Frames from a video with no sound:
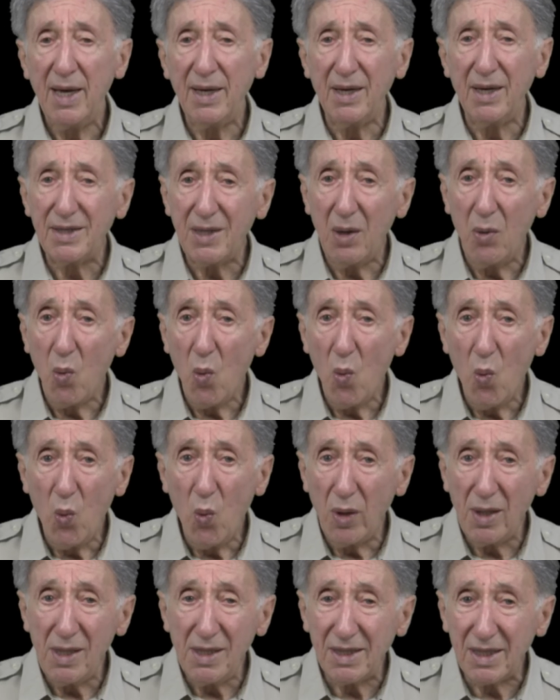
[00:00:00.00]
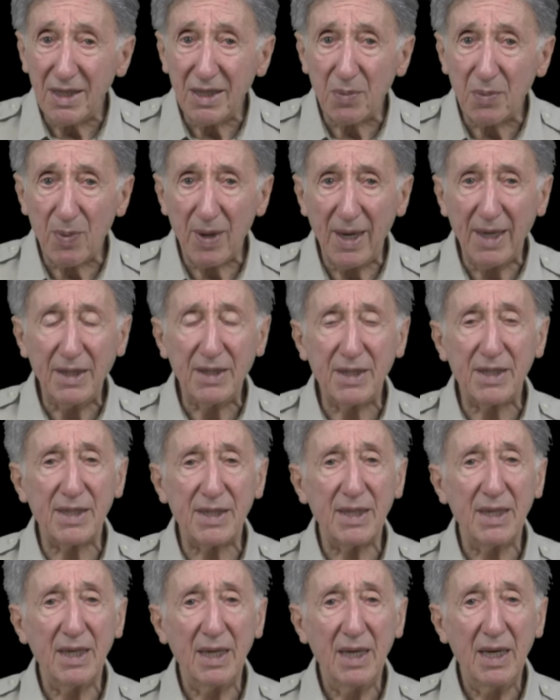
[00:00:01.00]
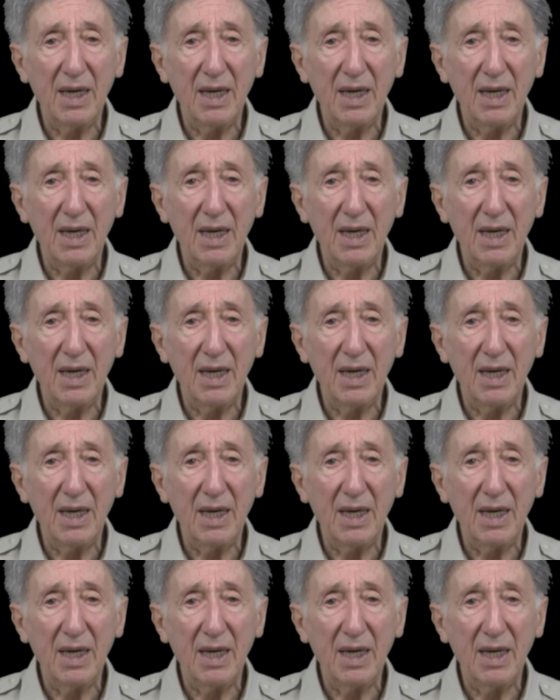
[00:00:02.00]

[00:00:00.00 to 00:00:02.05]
And I said, "What is this place?"